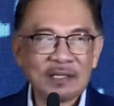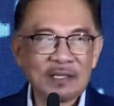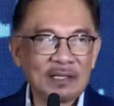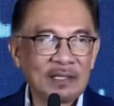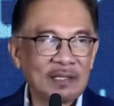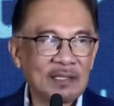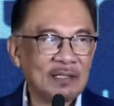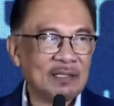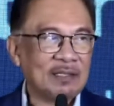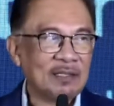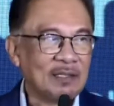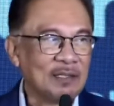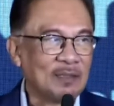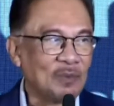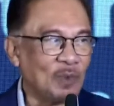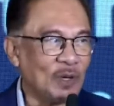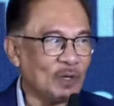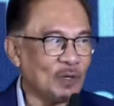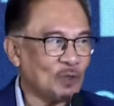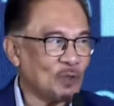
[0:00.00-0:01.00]
in this
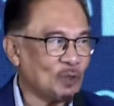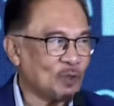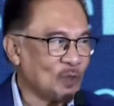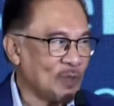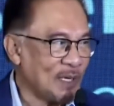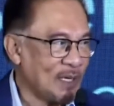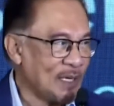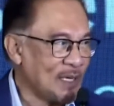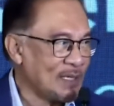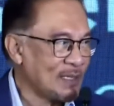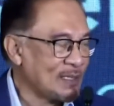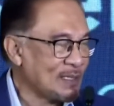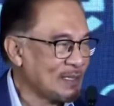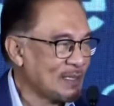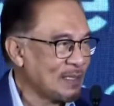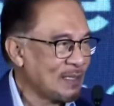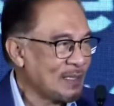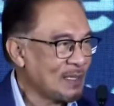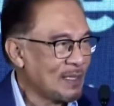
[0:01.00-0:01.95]
1 or 2 days,